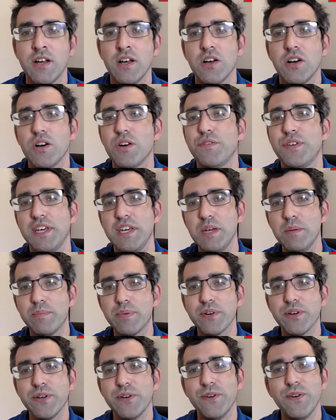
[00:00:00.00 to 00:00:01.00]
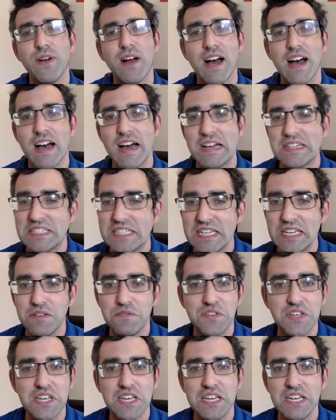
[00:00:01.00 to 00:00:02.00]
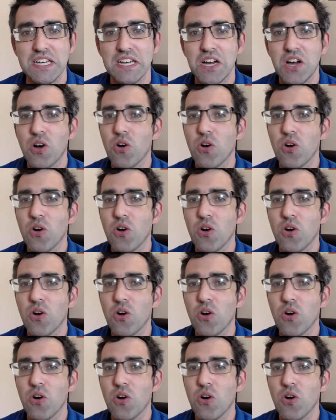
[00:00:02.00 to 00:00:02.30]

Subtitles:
of Hebrew TV